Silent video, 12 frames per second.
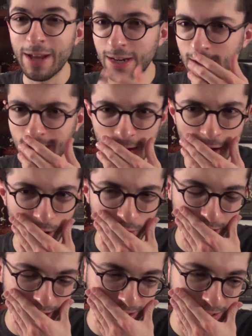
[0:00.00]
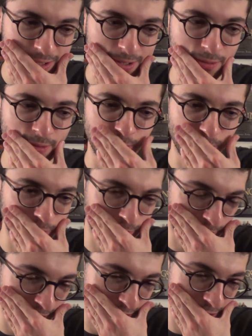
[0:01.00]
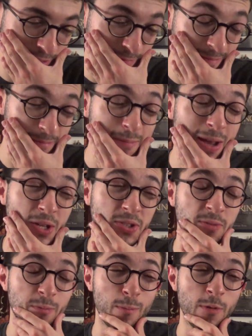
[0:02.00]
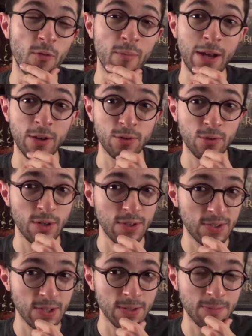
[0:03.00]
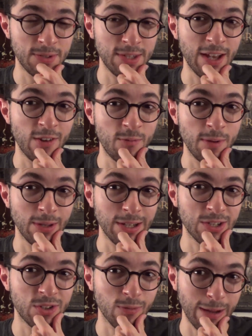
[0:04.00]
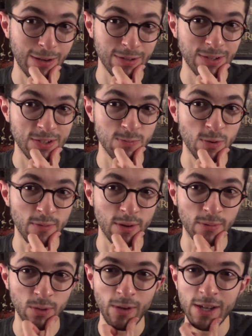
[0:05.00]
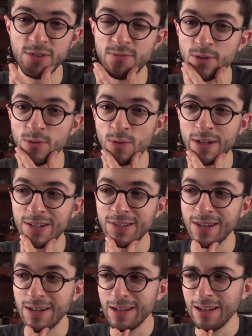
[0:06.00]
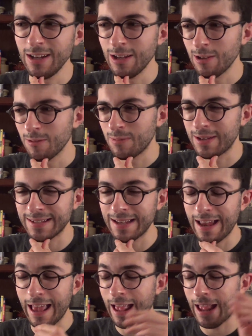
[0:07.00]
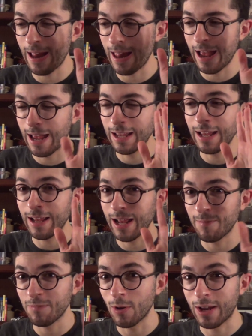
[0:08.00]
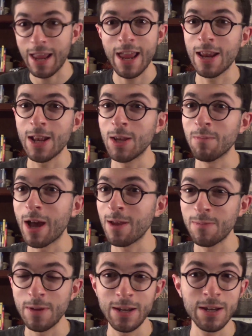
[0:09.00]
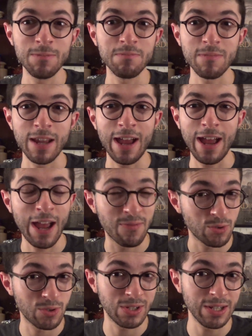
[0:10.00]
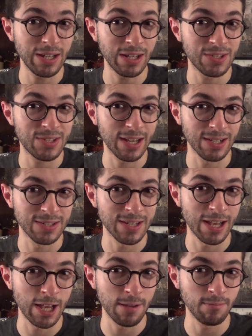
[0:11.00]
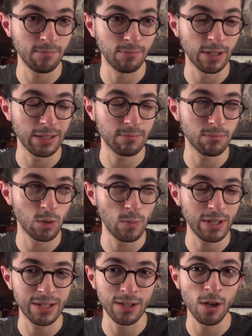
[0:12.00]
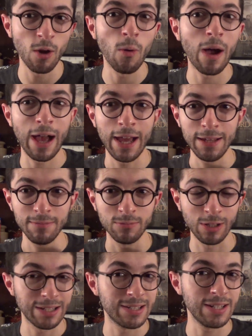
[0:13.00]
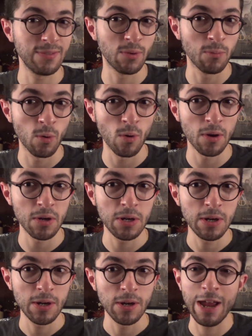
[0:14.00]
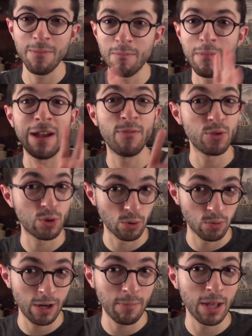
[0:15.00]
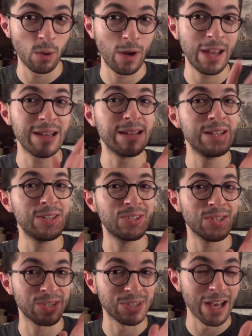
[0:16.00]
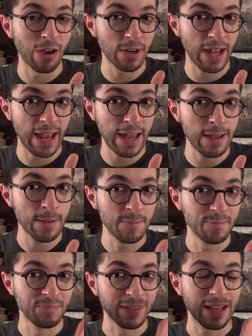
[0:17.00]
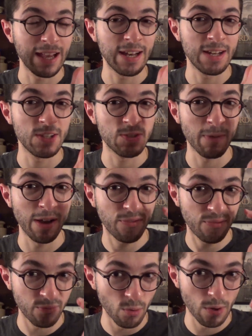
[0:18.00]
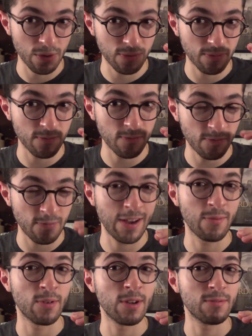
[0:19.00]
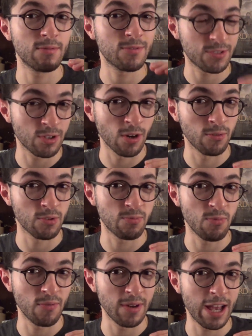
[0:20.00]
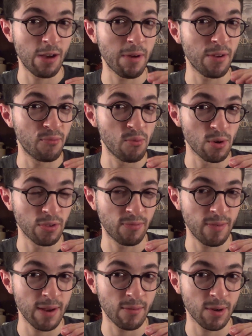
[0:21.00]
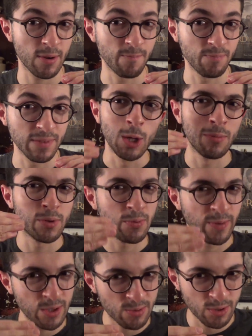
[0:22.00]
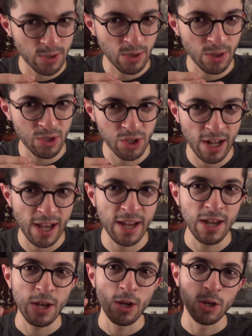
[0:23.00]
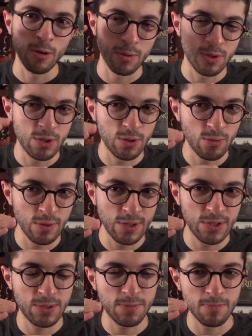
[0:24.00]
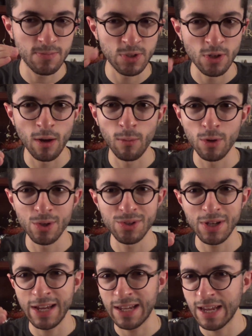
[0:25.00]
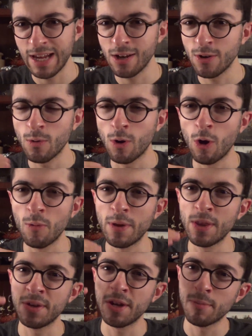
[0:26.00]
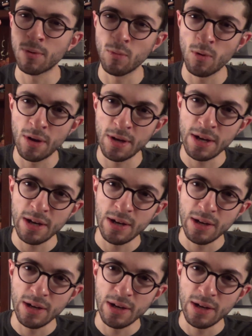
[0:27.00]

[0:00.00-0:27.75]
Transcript: not going to go into, like, the massive amount of criticisms that have been, like, surrounding this movie over the last few weeks. Because, in my opinion, after seeing it a second time, like, a week ago, I liked it even more. And my official grade, by the way, is a solid A. And it is my fourth favorite Star Wars movie now. My fourth favorite. Number 3 is Return of the Jedi. Number 2 is Star Wars, aka New Hope, and then number 1